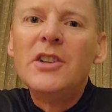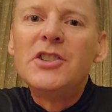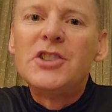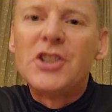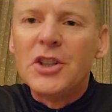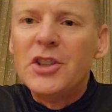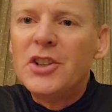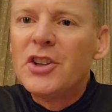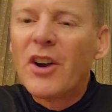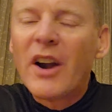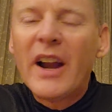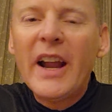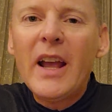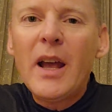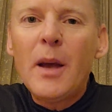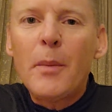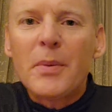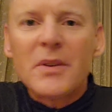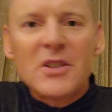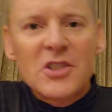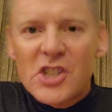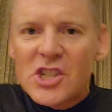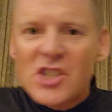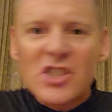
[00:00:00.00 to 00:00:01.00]
to your hip,
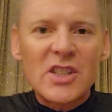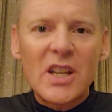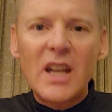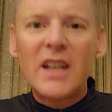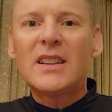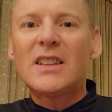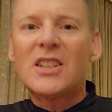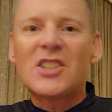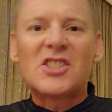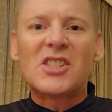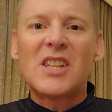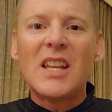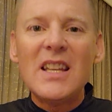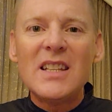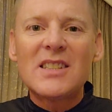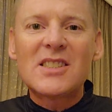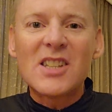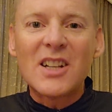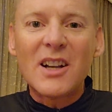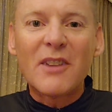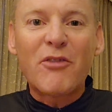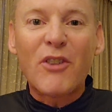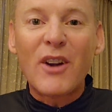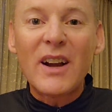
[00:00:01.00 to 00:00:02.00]
just like the seats
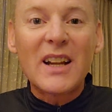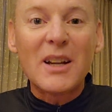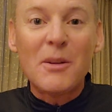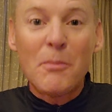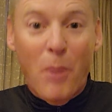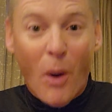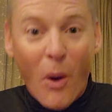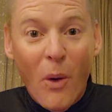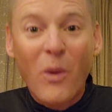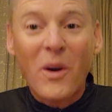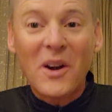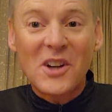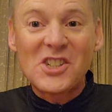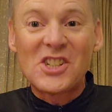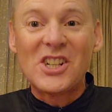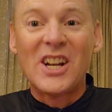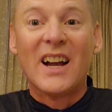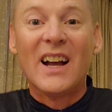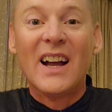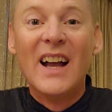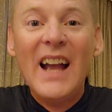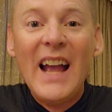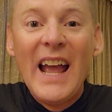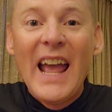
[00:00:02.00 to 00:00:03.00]
in a freaking Porsche.